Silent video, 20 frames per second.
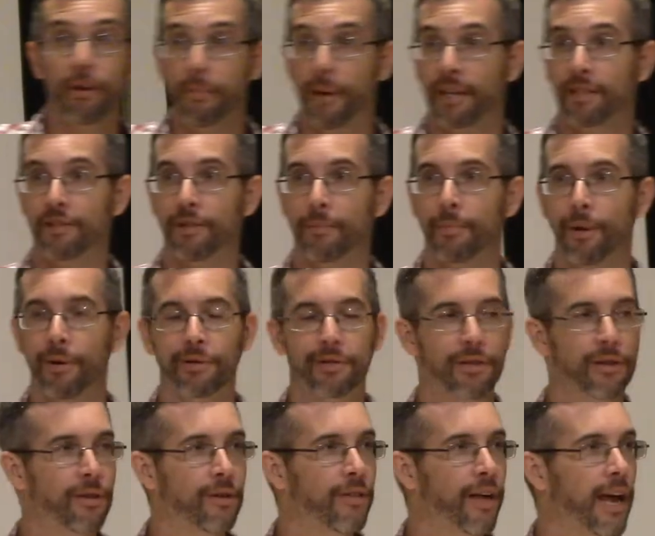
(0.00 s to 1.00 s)
I supposed
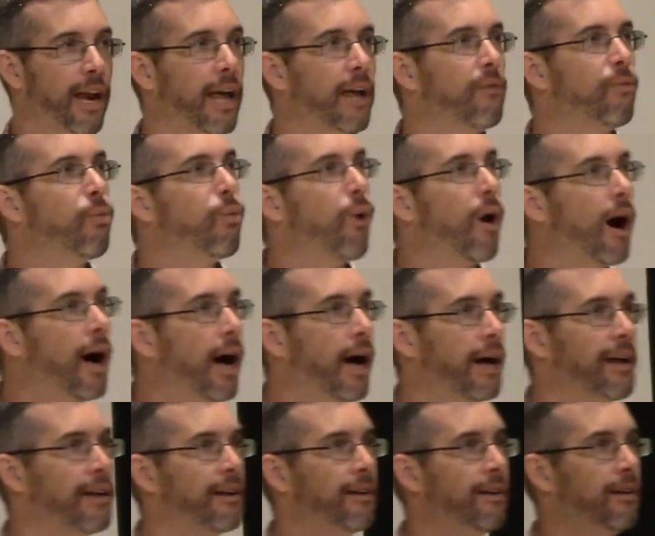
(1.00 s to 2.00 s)
to do that and
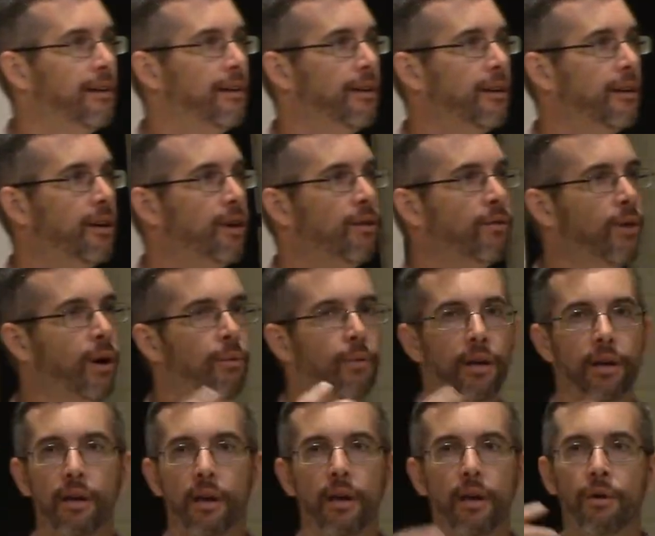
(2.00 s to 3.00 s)
why, right?
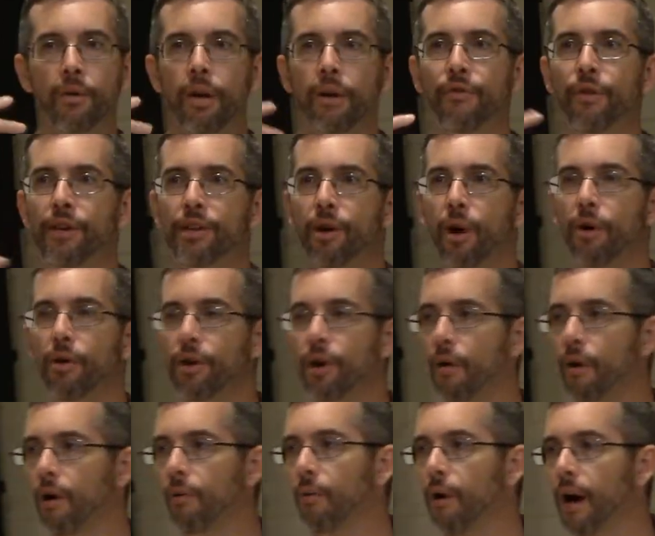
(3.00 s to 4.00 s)
We, if we don't know
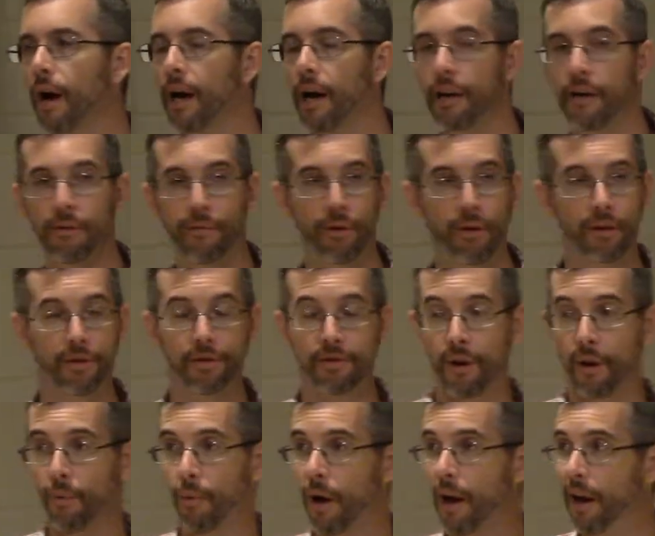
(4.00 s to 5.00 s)
our why, we'll lose
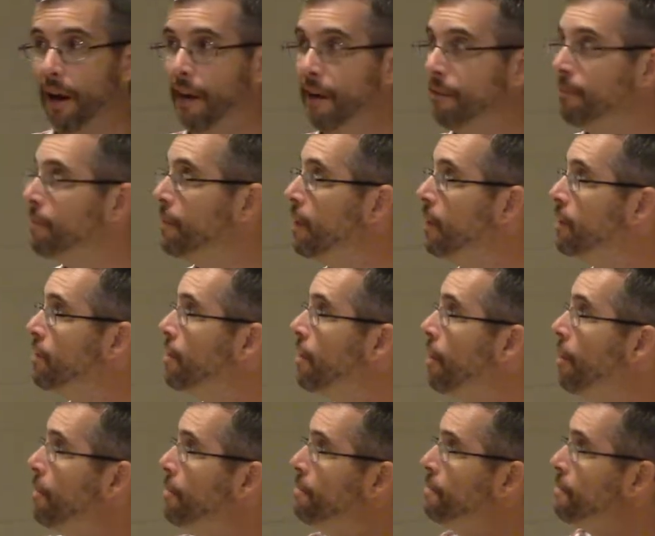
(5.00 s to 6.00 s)
our way.
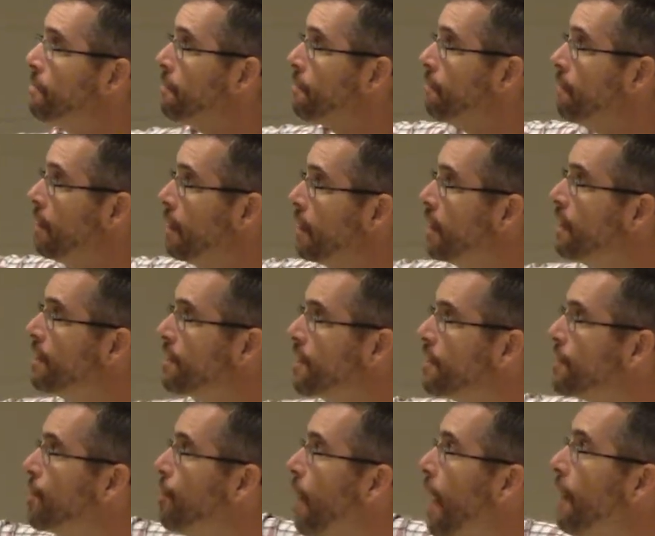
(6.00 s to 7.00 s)
So he
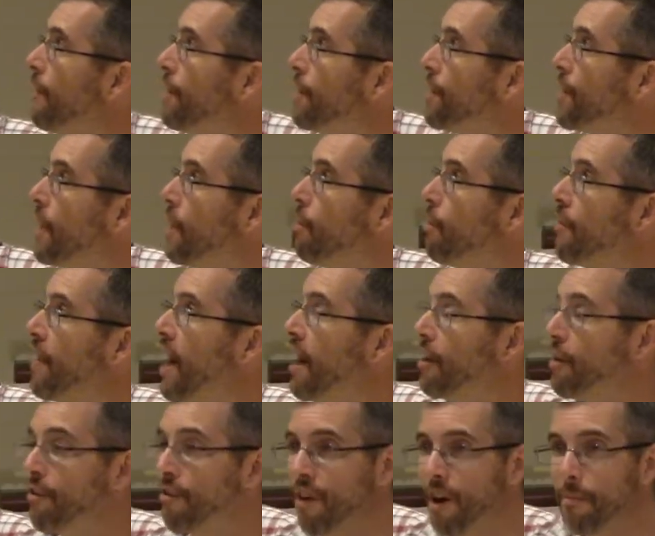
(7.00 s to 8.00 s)
says, do everything
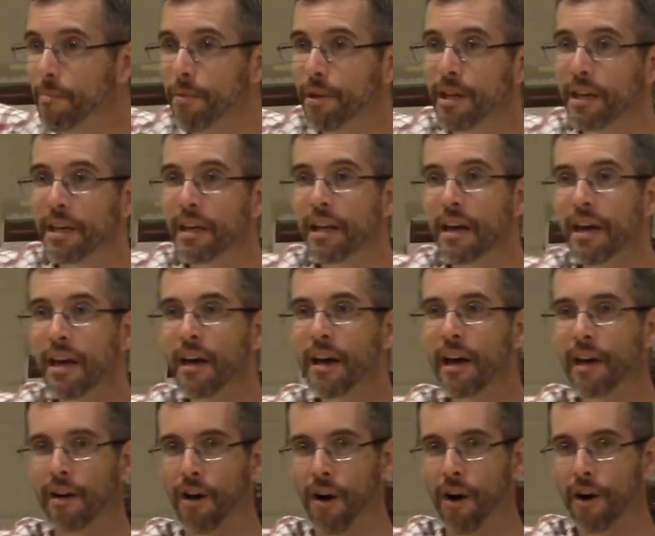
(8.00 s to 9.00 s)
without grumbling
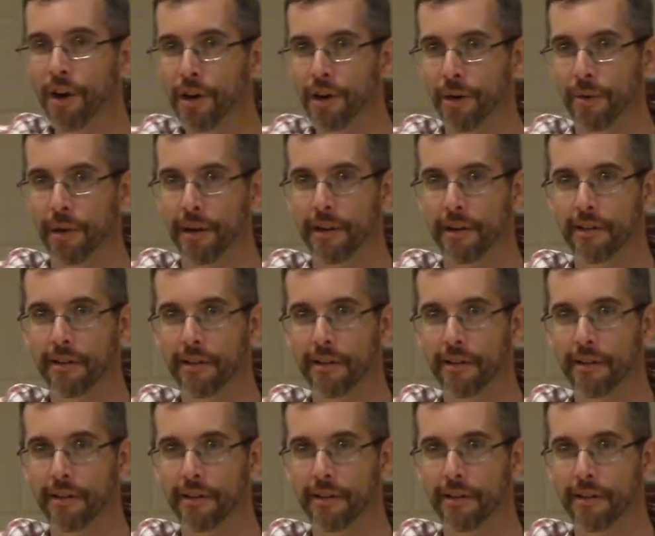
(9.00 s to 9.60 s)
and arguing.